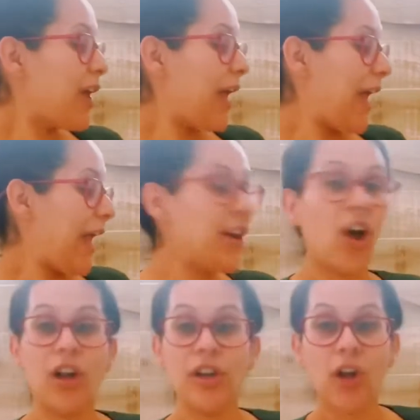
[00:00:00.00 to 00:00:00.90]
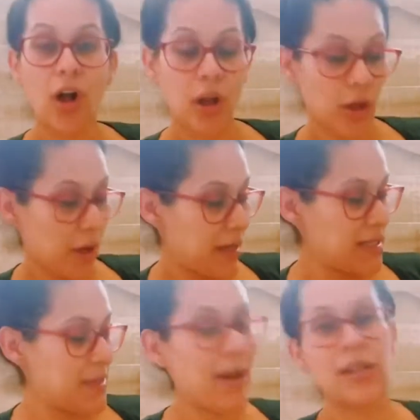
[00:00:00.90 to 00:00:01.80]
And all in all, I
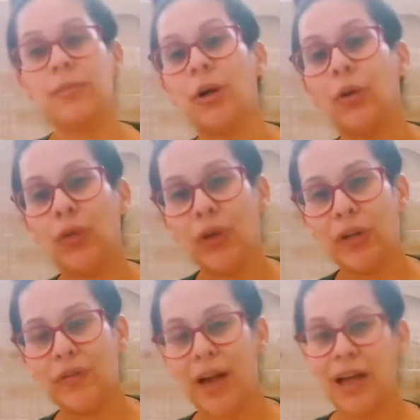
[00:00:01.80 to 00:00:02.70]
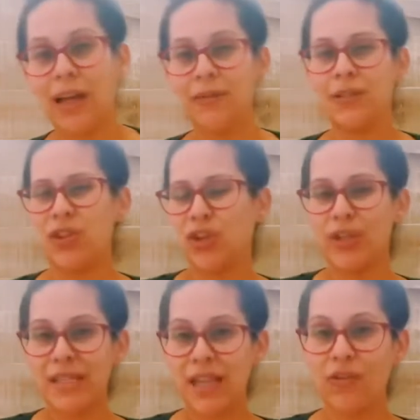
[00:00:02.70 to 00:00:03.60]
spent about $35 to
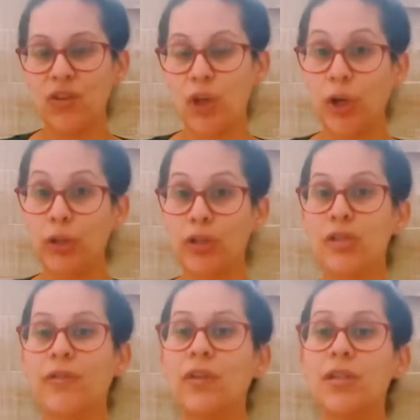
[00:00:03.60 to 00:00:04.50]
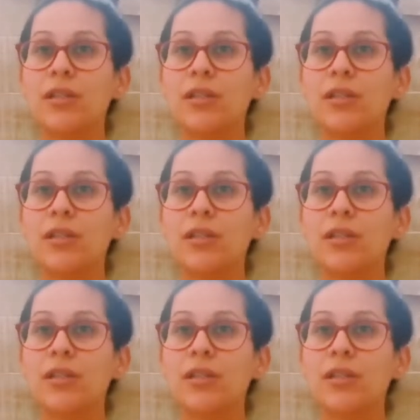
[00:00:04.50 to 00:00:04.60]
$37 versus